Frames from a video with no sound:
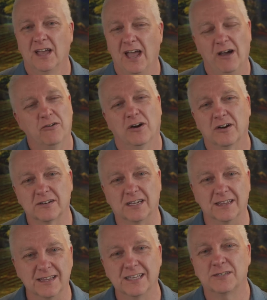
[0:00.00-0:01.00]
How hard
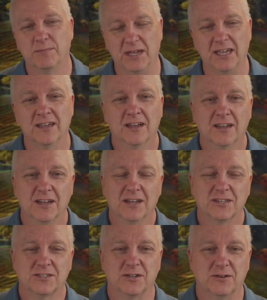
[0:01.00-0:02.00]
can this be?
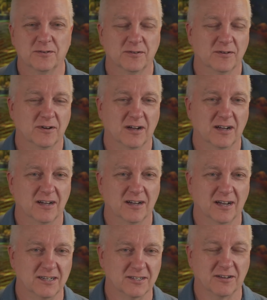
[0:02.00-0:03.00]
So
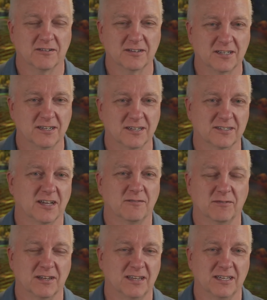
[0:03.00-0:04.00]
I started to design
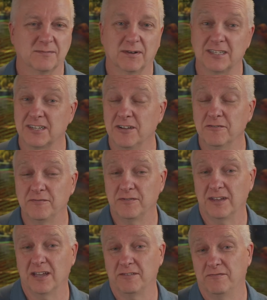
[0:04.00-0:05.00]
one of these myself.
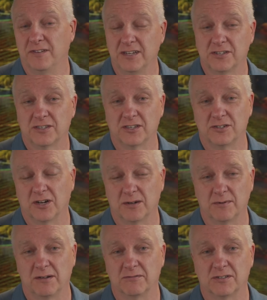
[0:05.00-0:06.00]
I finished the
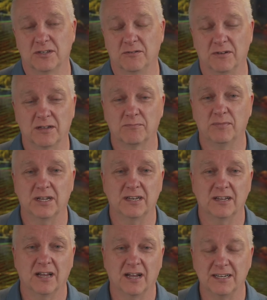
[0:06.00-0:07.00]
job I was doing, but
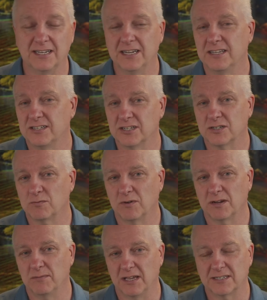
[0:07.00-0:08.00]
I didn't just
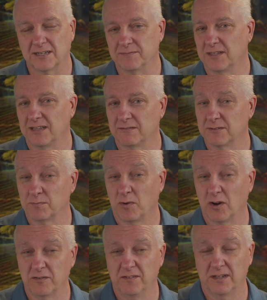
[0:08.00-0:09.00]
want to make something that was
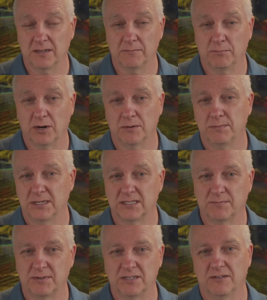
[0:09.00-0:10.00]
perfect, purpose
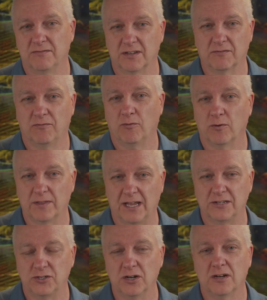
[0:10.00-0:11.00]
specific for
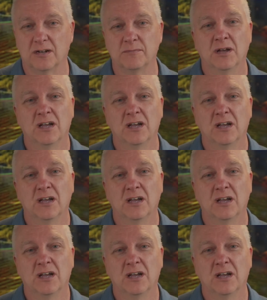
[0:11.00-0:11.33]
that job.